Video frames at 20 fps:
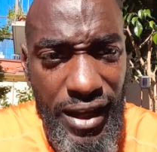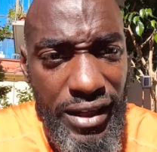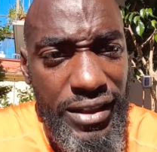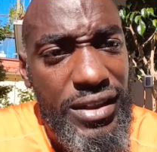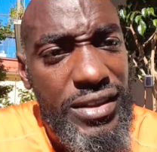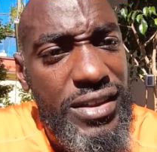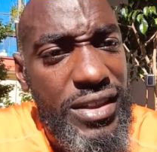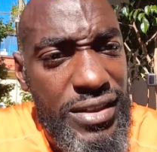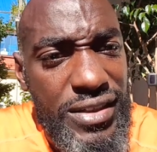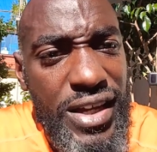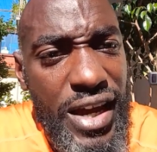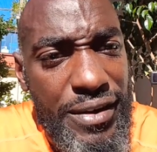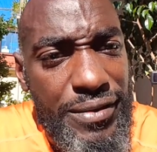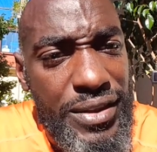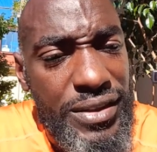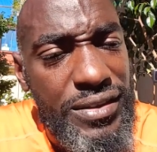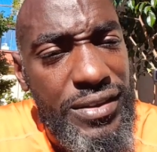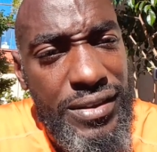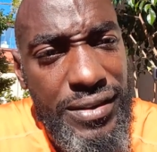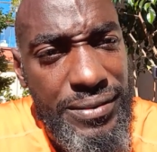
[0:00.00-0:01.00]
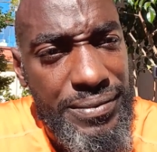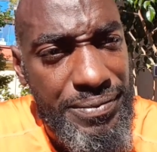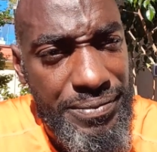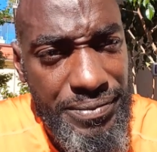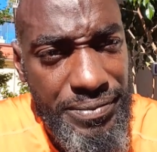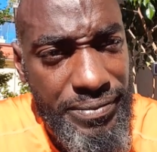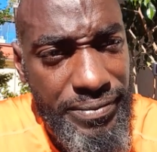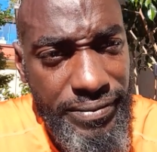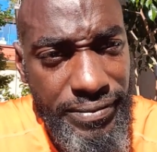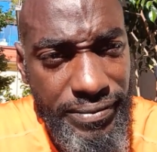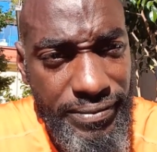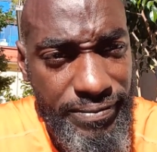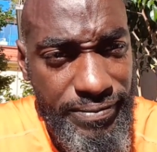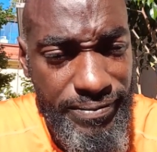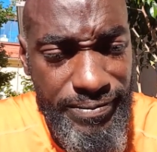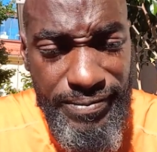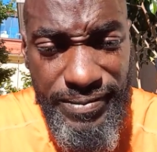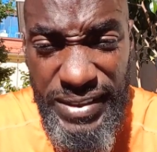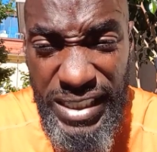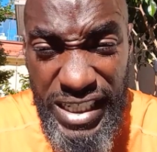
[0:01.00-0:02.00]
not a deterrent.
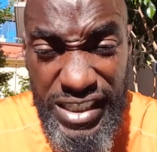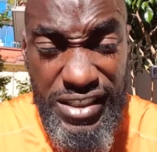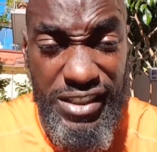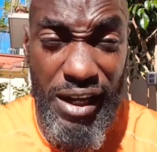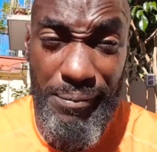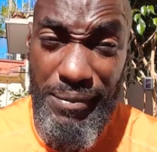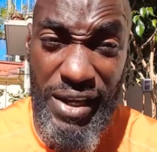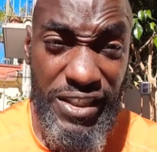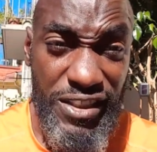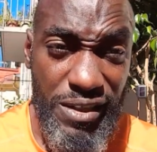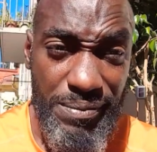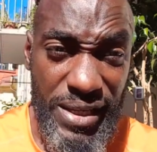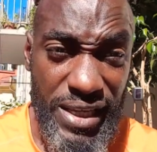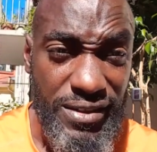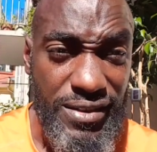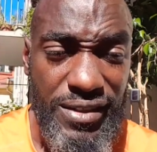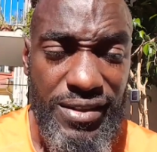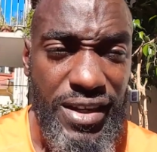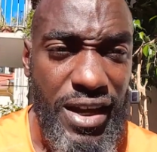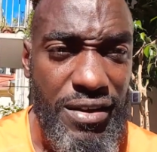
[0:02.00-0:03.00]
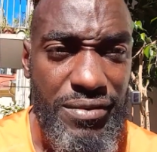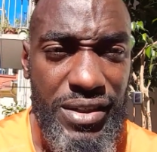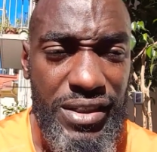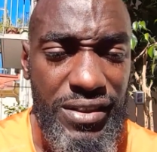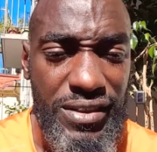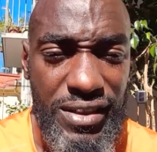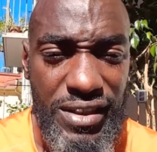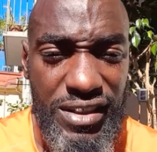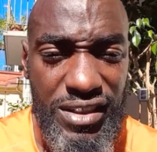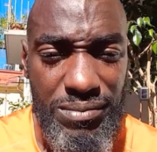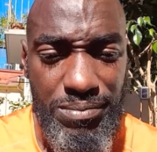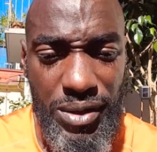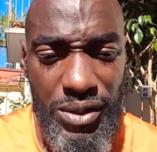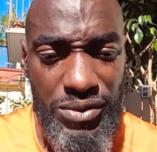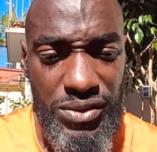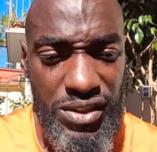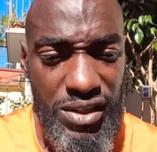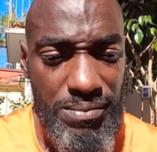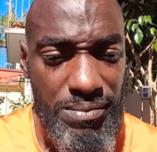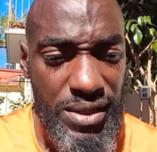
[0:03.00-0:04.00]
It's not meant to be a deterrent. It's
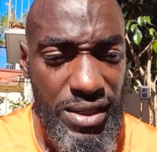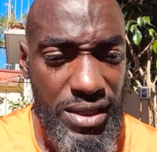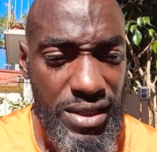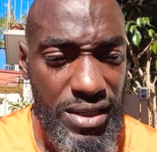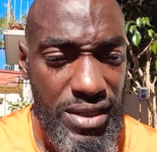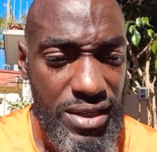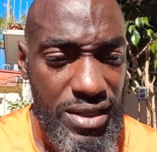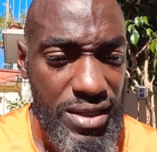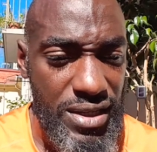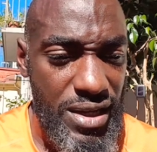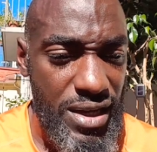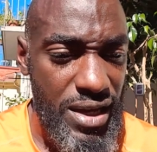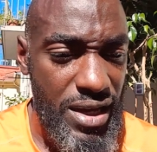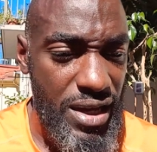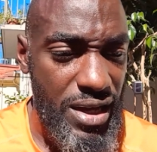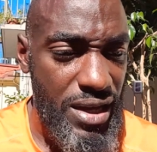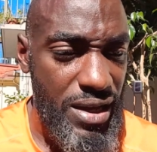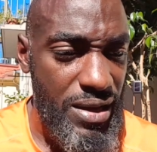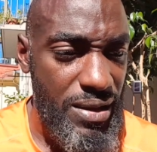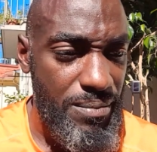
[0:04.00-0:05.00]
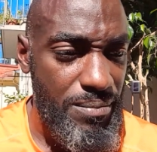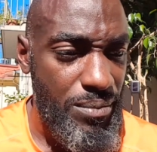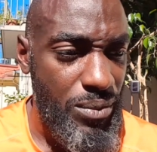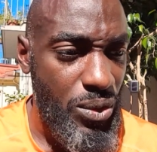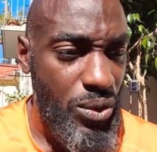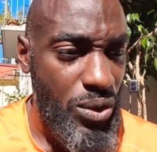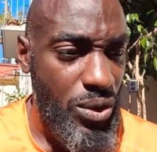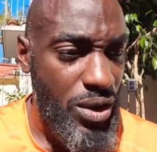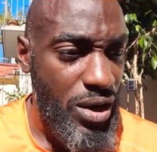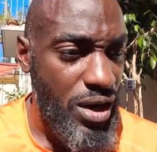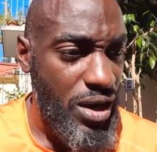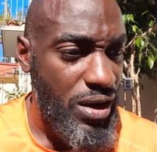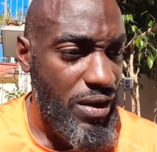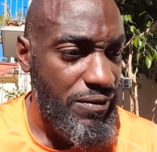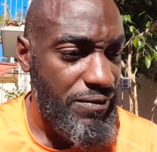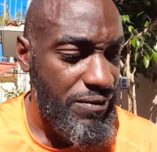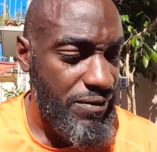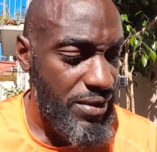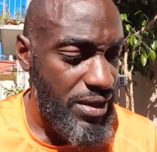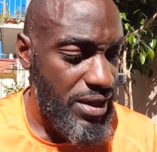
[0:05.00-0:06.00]
supposed to be more
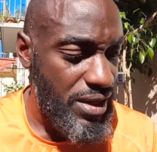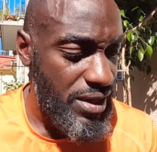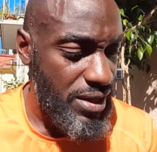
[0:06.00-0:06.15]
of